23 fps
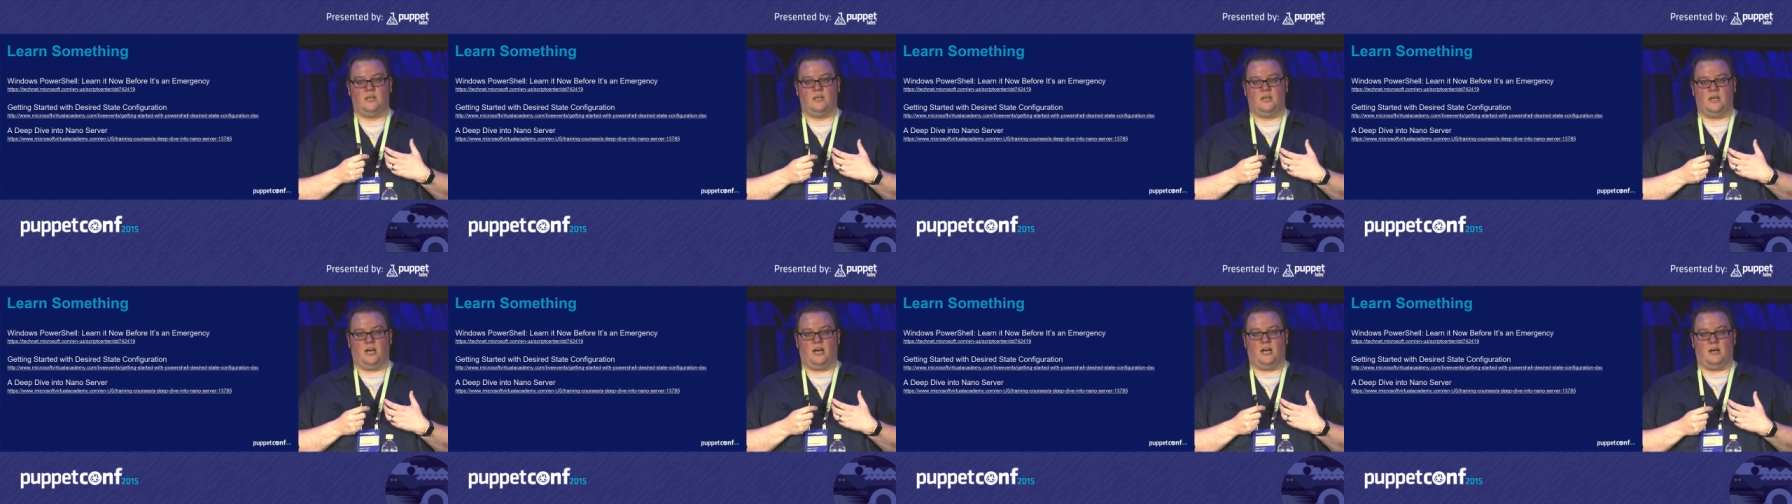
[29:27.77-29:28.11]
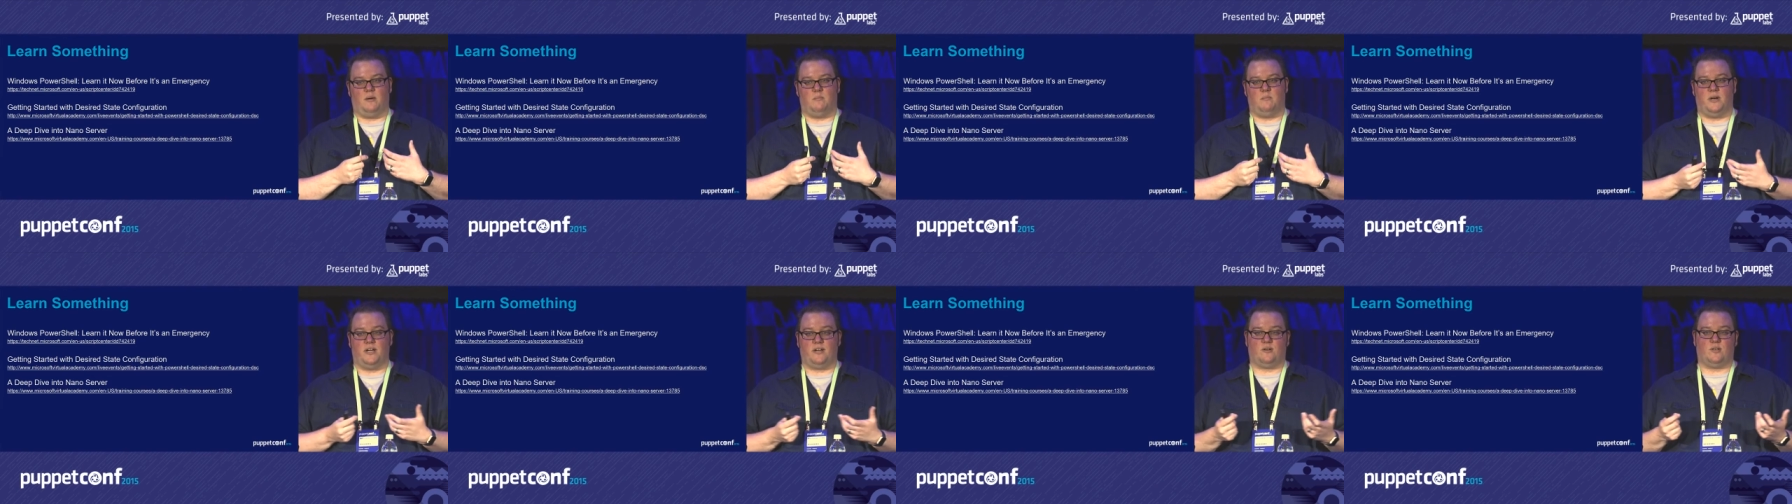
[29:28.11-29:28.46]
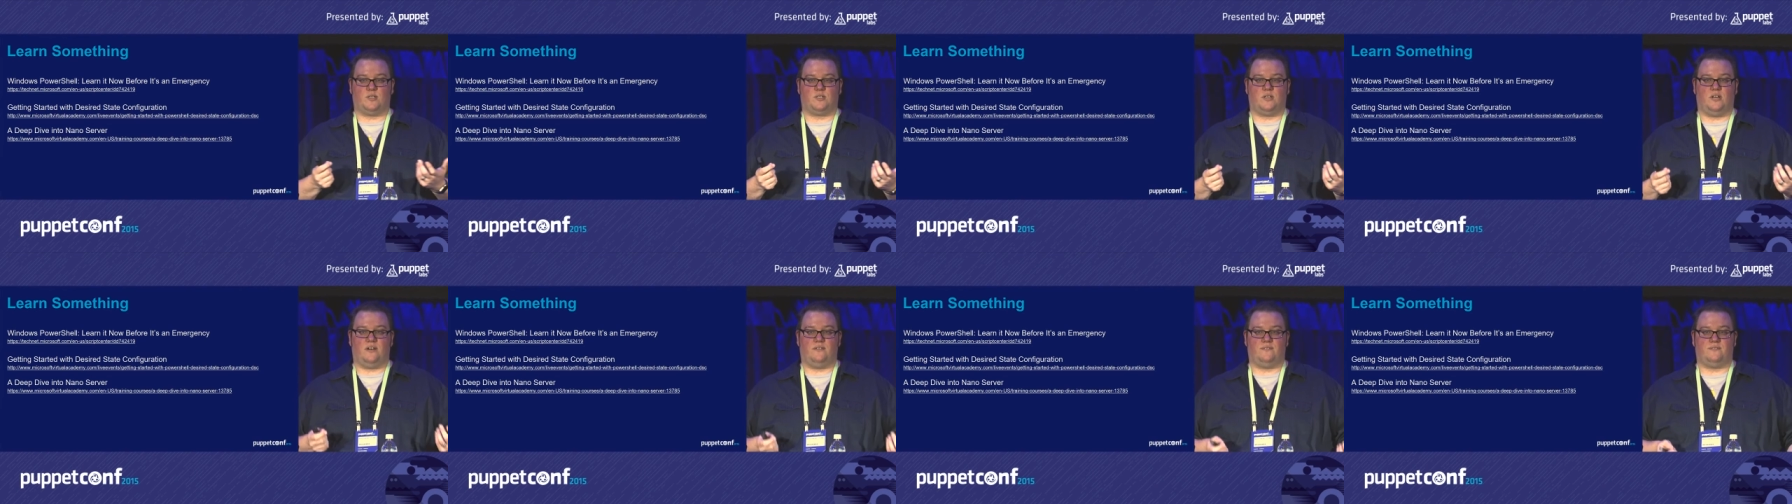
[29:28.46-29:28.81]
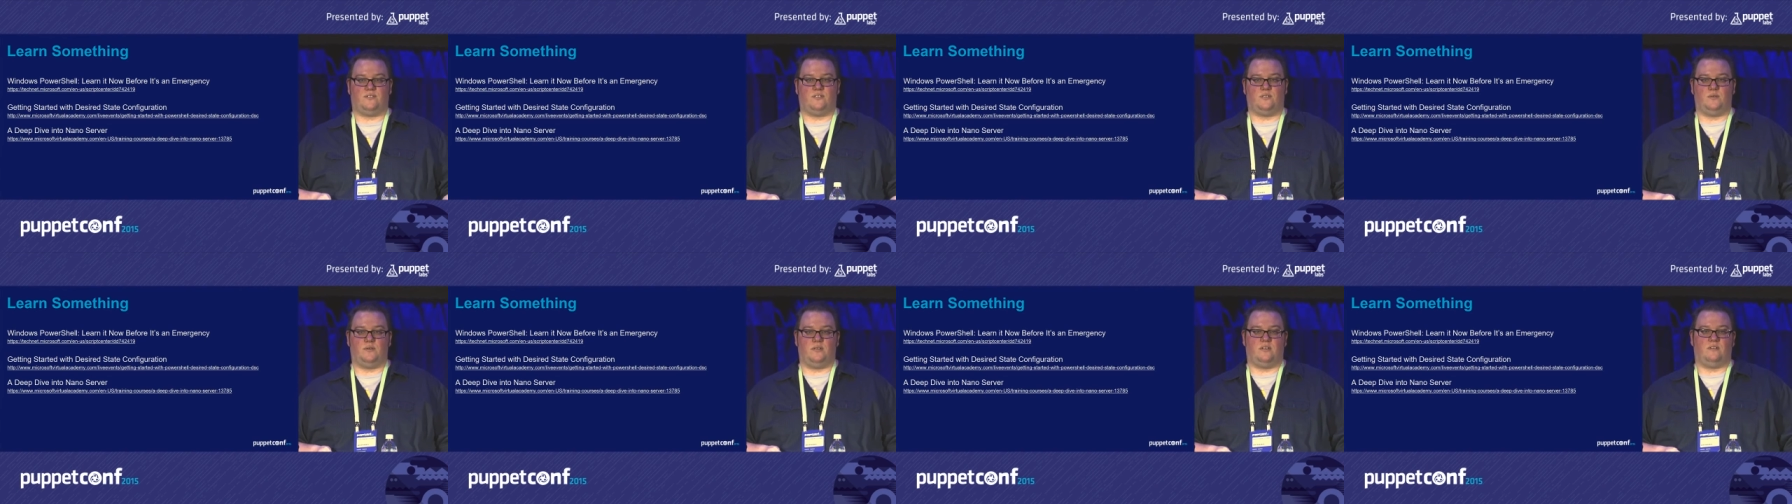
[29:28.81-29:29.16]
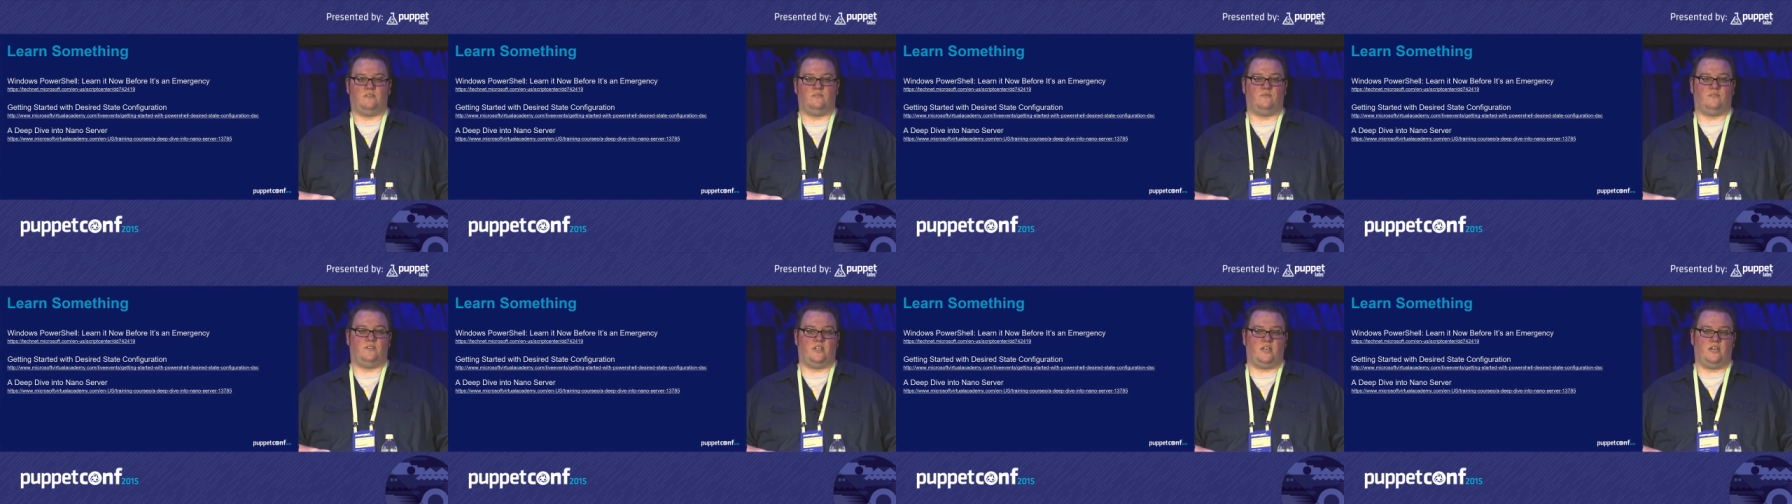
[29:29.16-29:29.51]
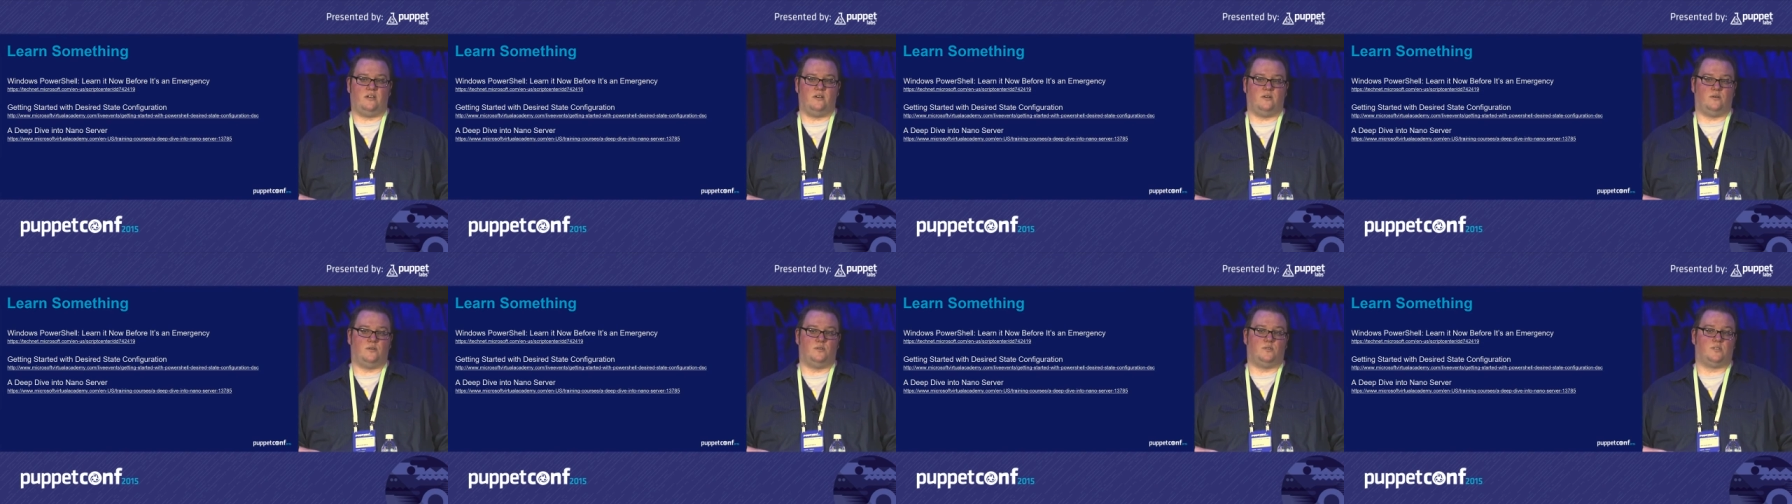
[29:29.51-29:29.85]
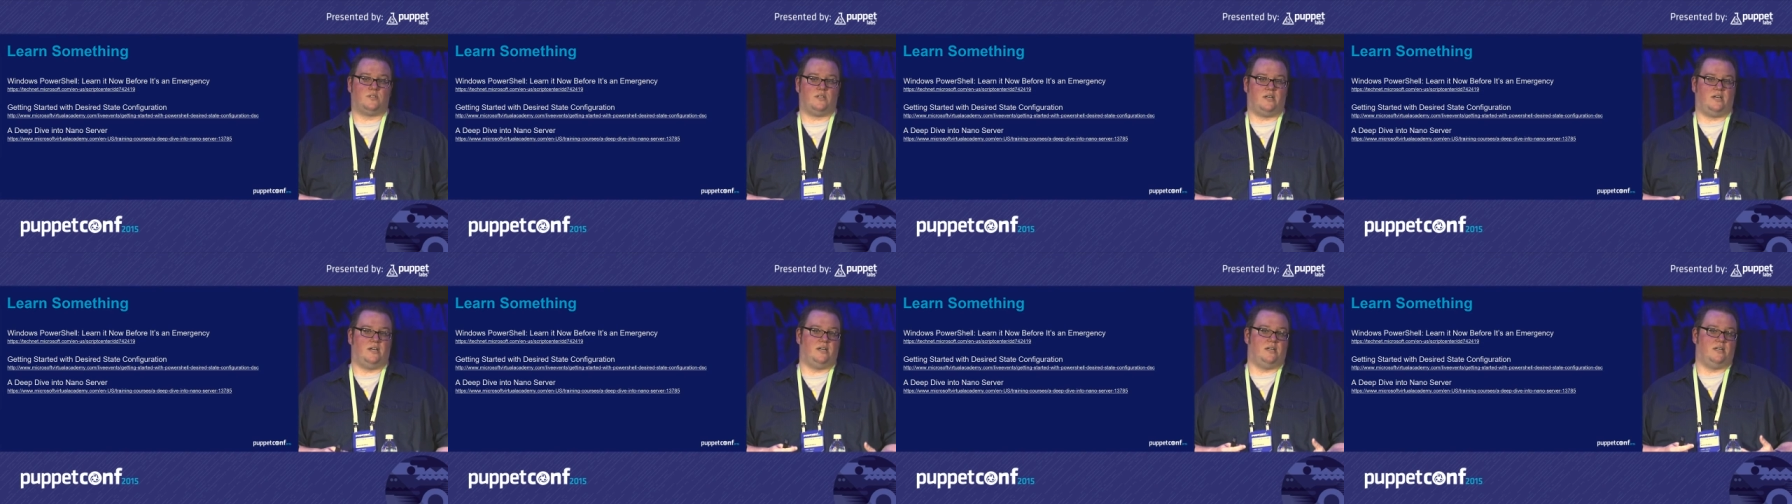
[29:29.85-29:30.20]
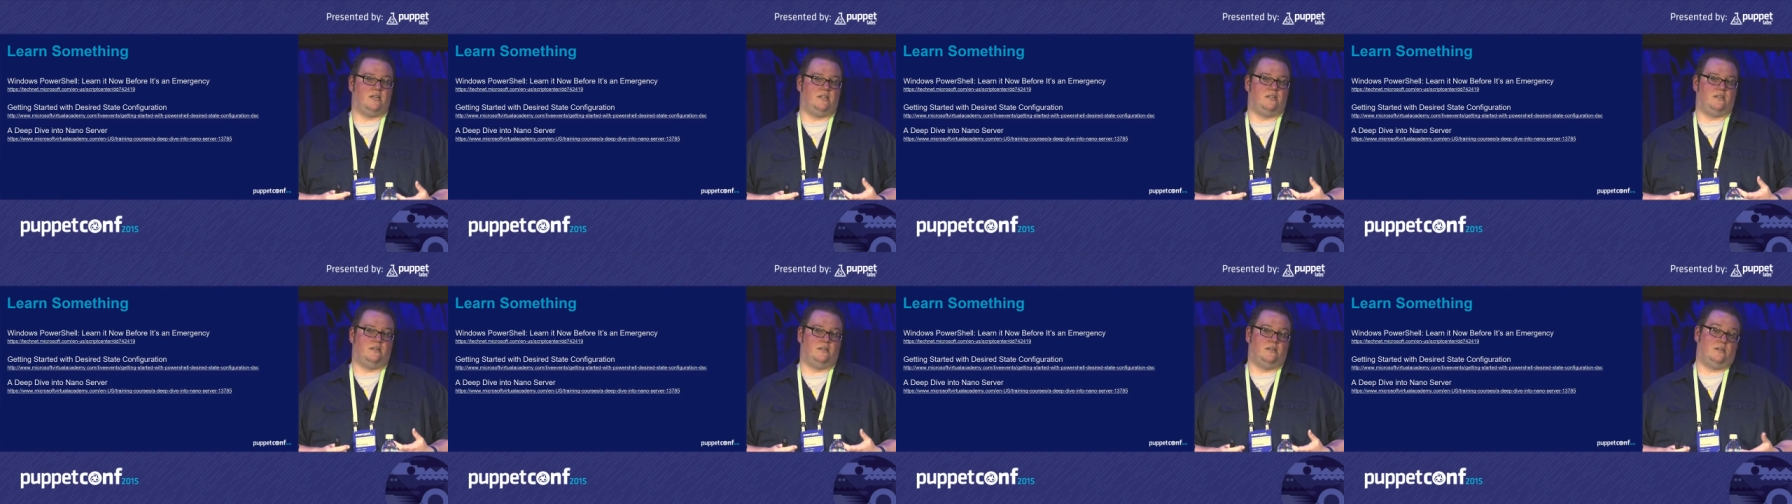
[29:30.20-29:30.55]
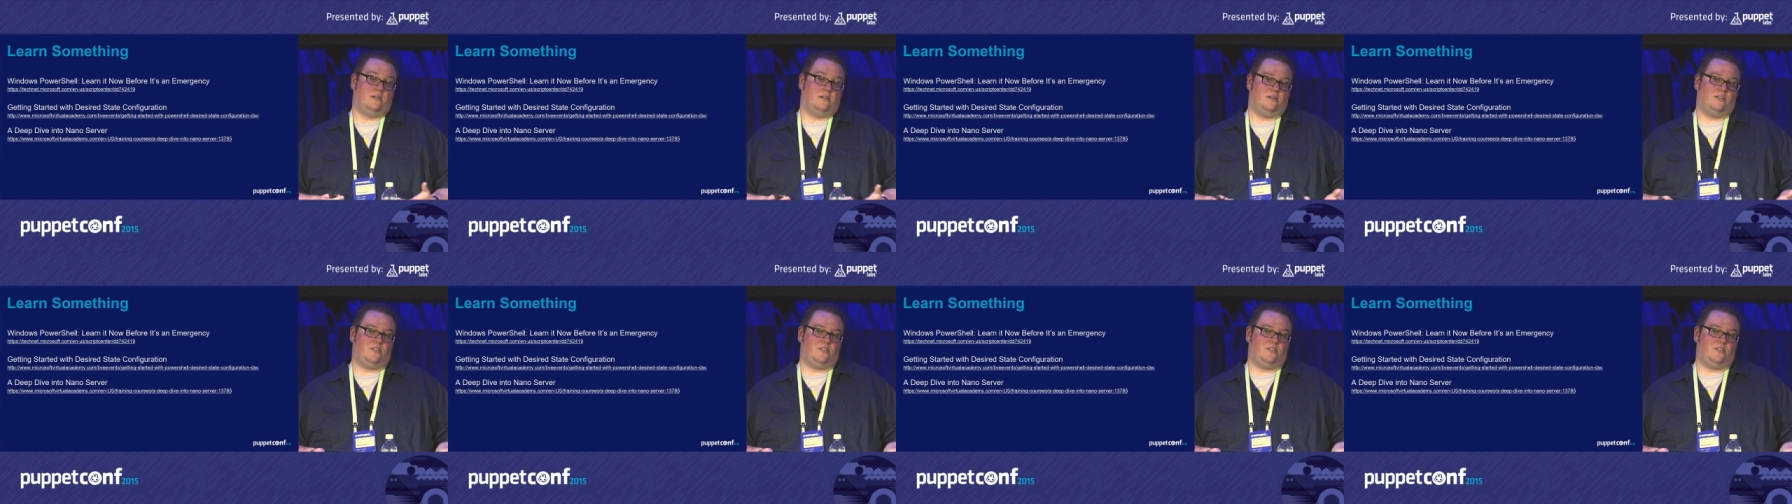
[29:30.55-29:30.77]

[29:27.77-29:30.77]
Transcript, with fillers: uh, Microsoft doing videos on